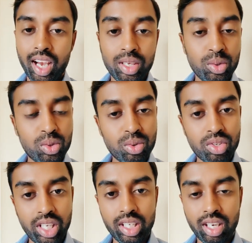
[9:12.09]
I used
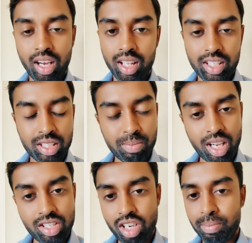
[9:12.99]
to read all the
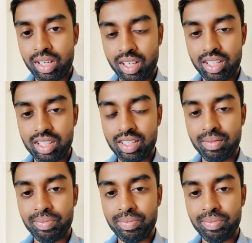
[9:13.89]
small chapters